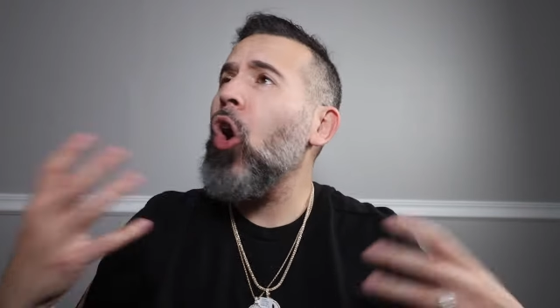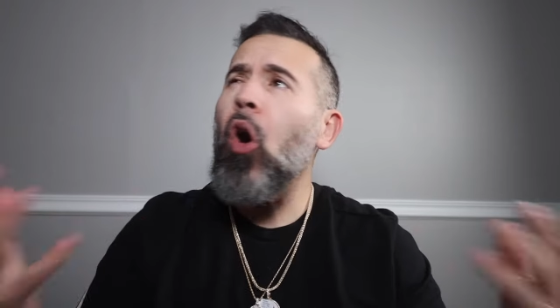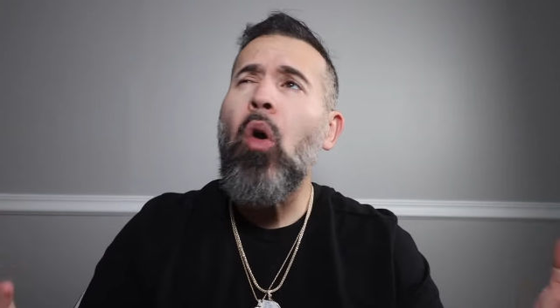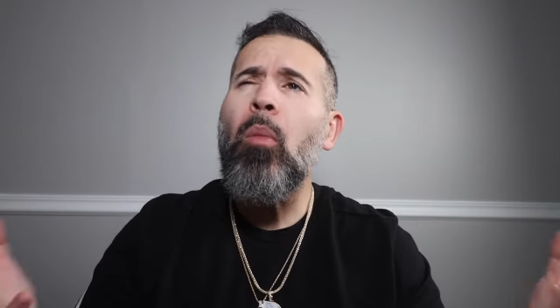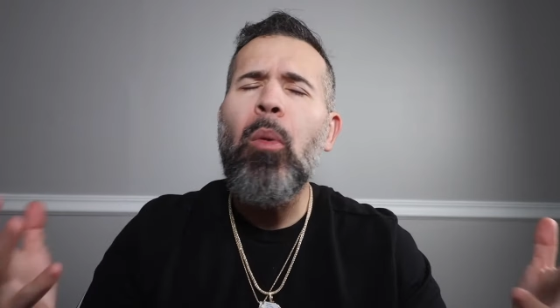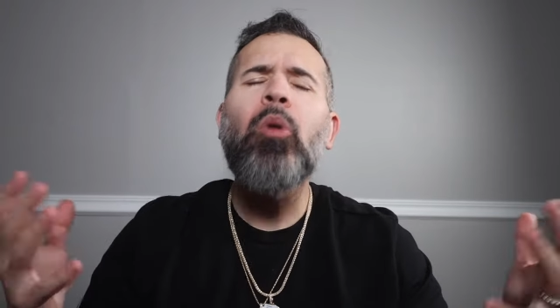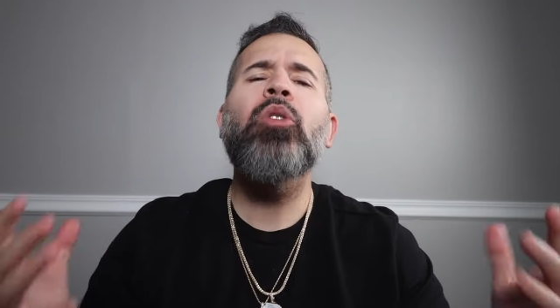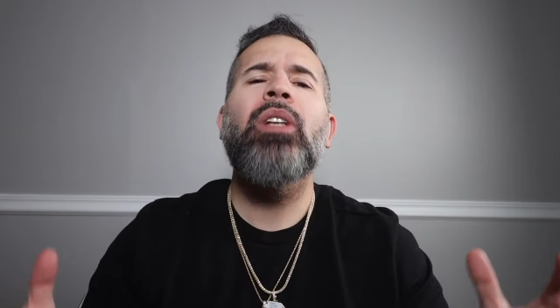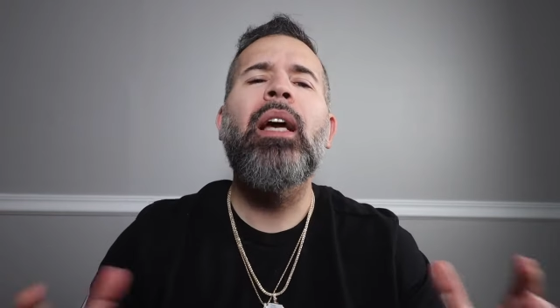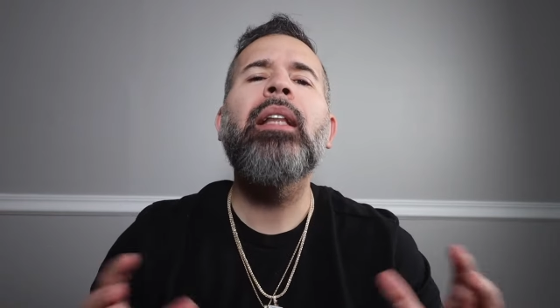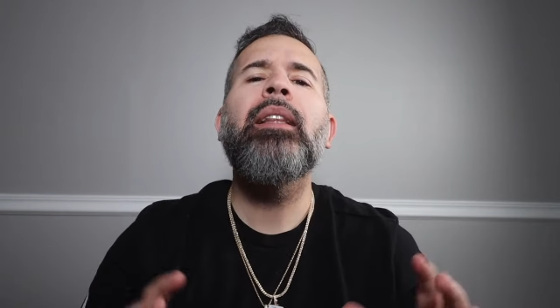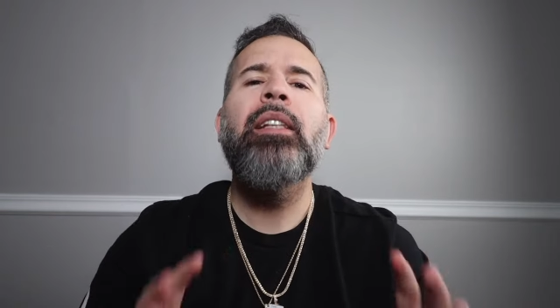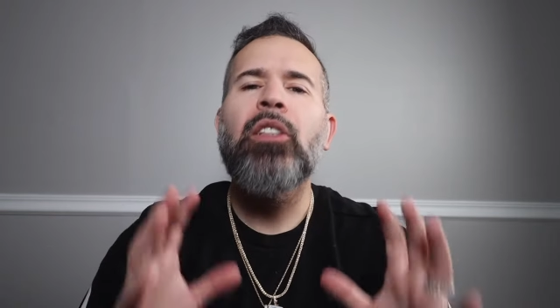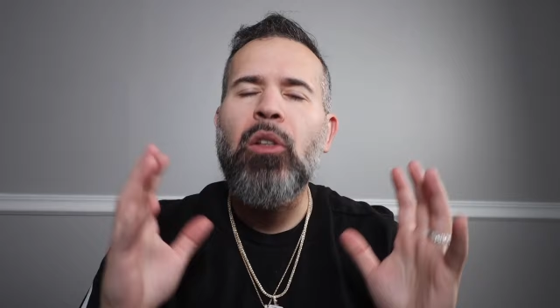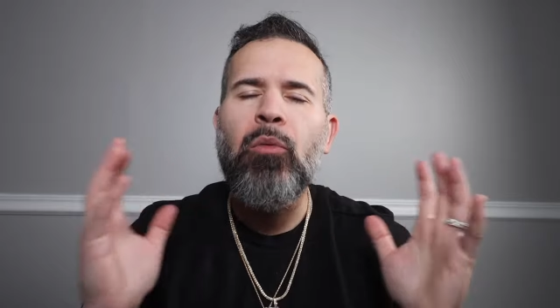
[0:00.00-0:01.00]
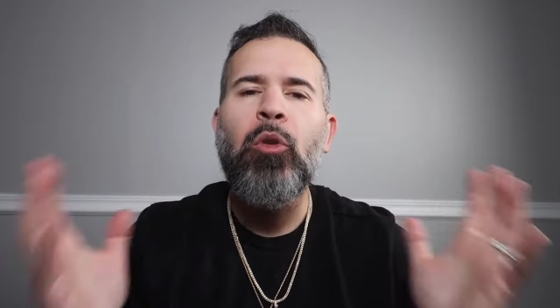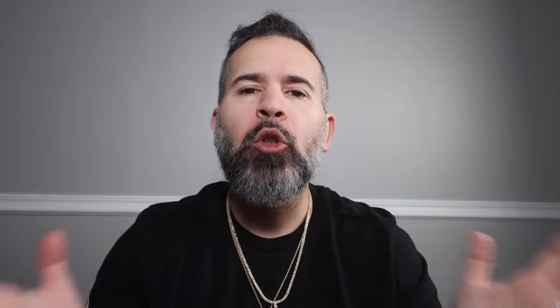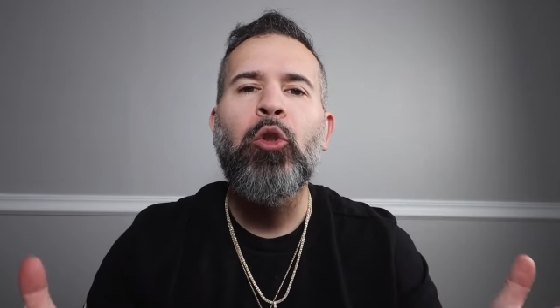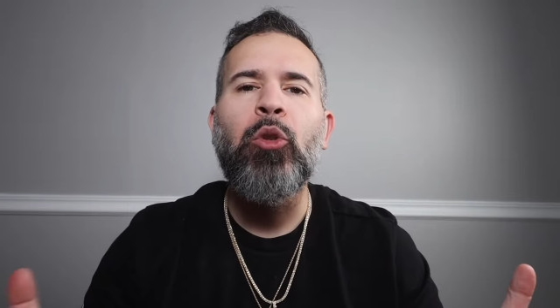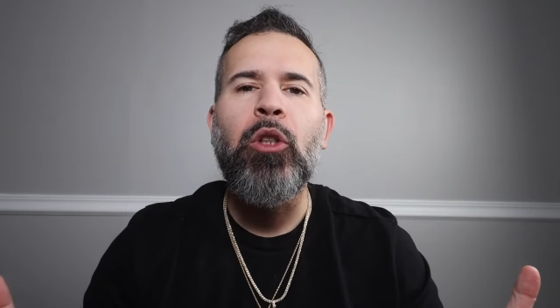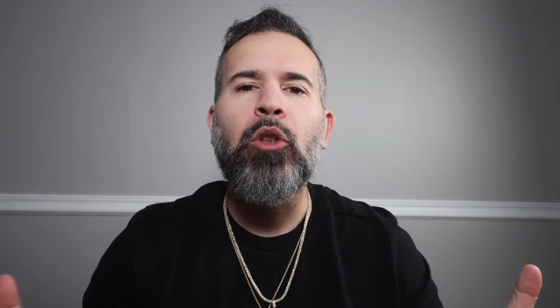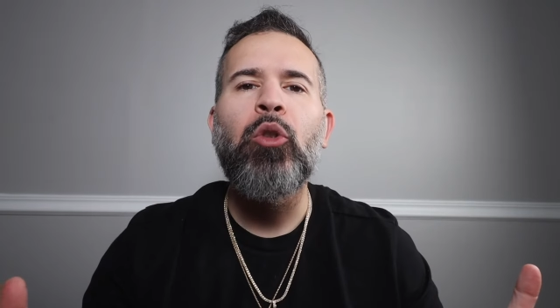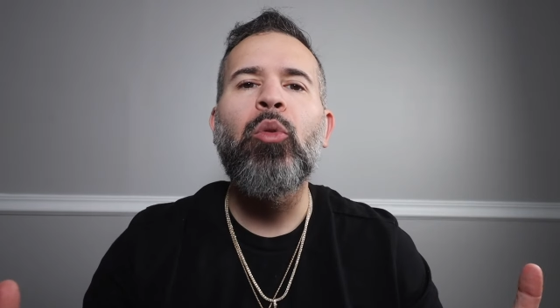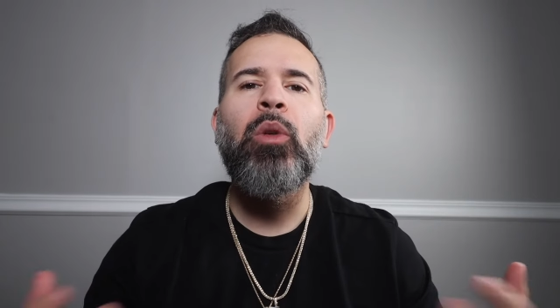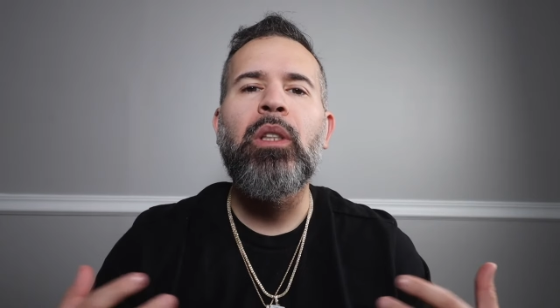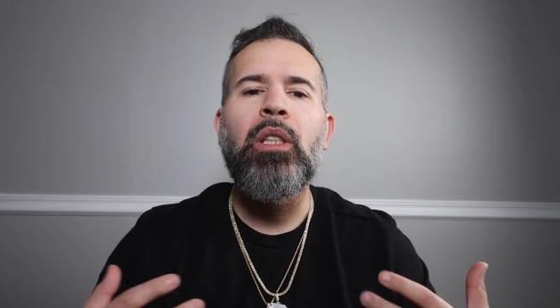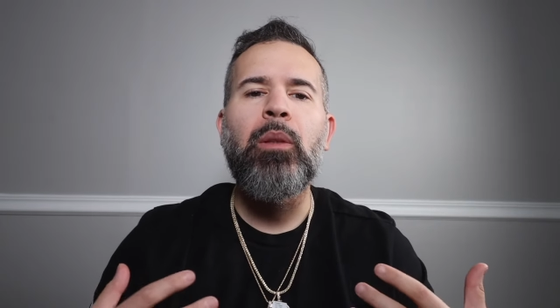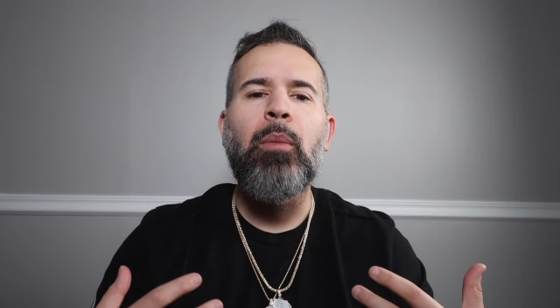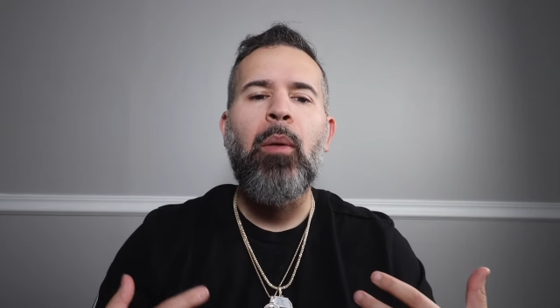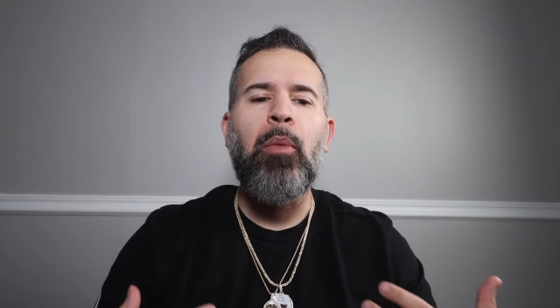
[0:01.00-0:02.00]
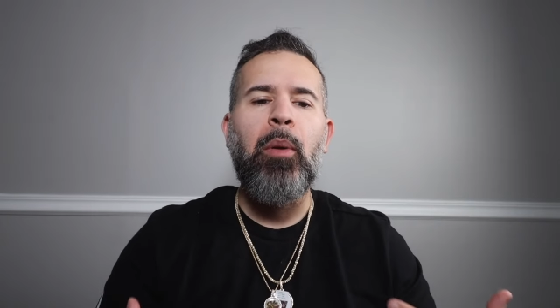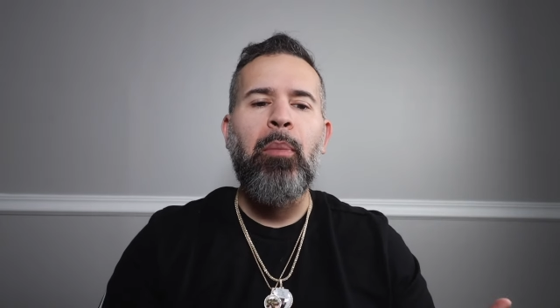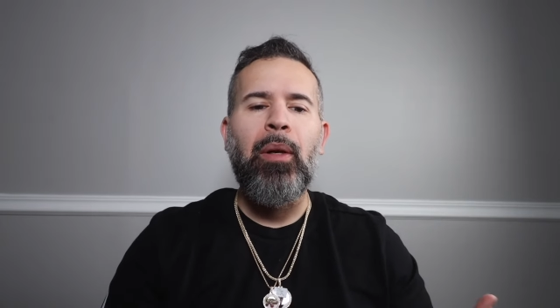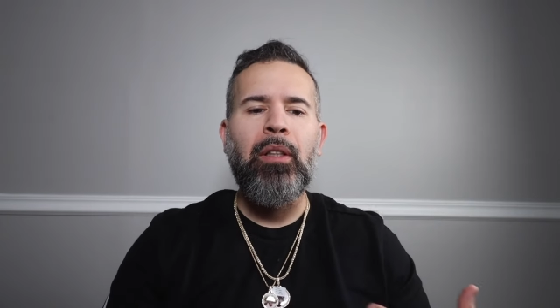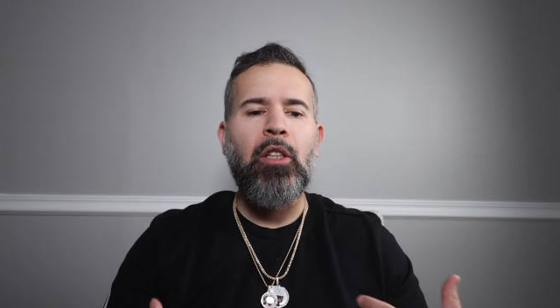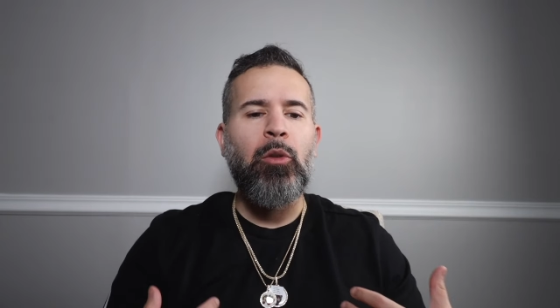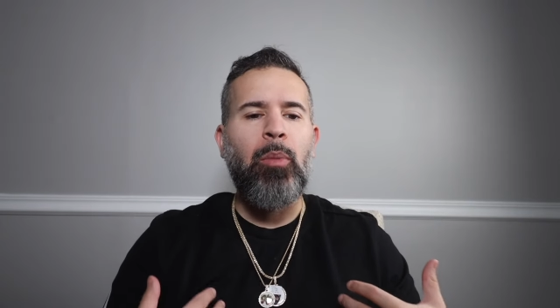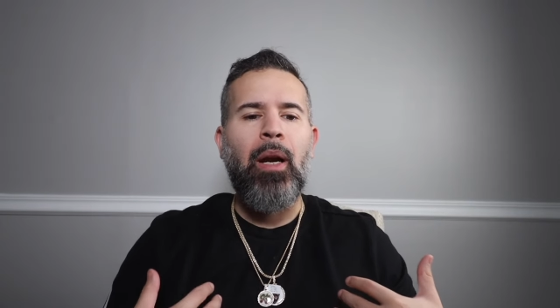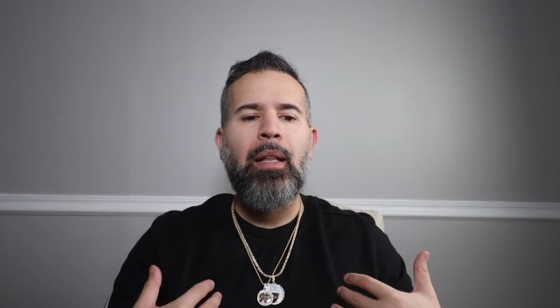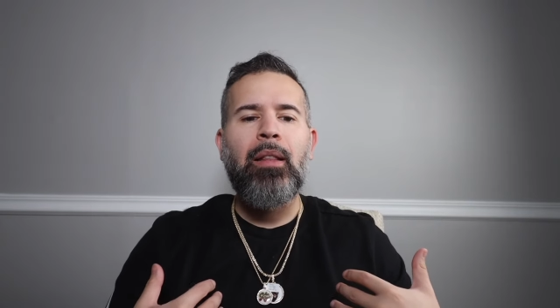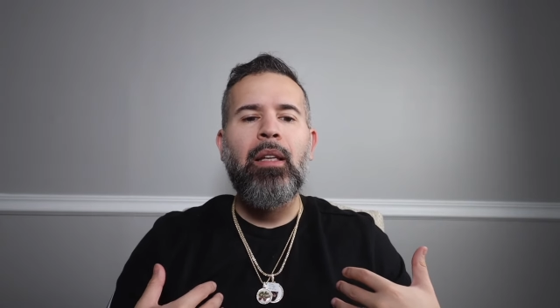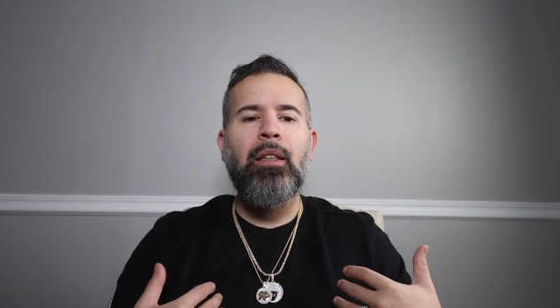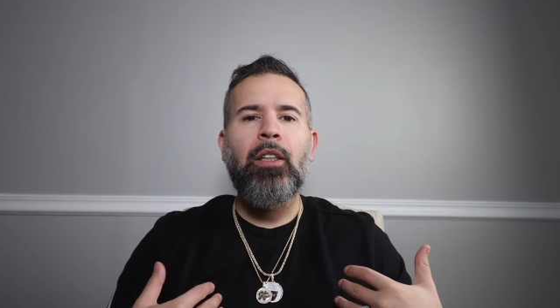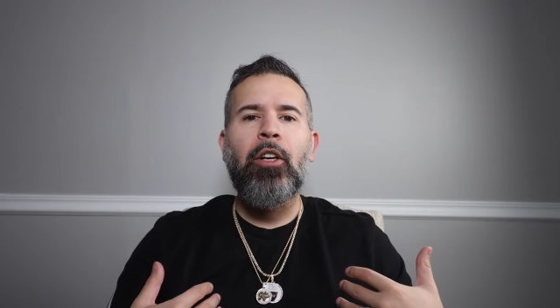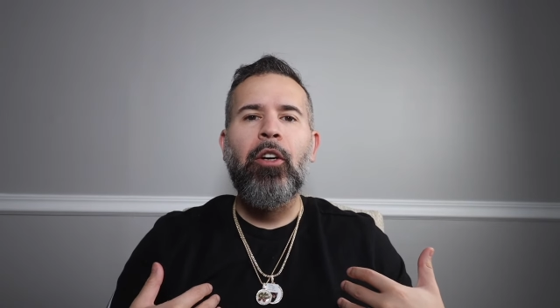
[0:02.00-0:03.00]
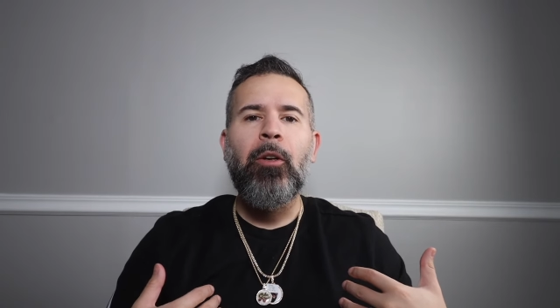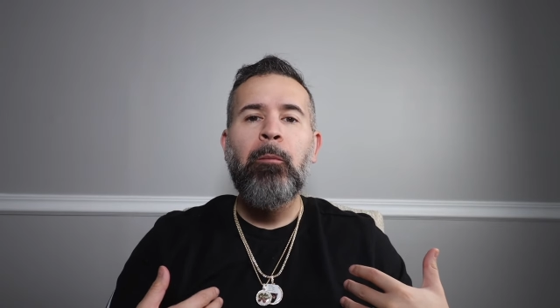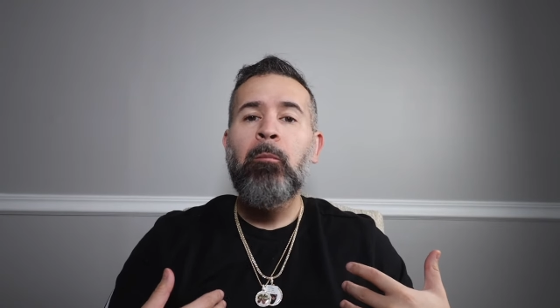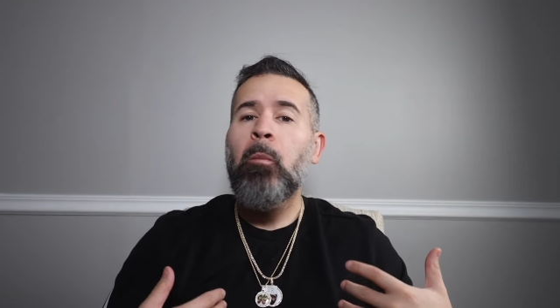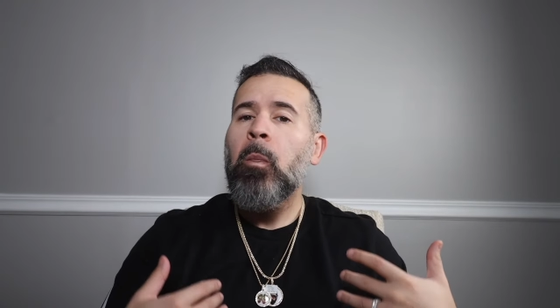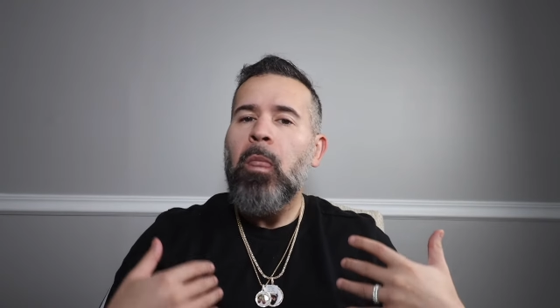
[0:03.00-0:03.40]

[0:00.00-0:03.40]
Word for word: almost endless of what you can do with these memory pendants, but I think they're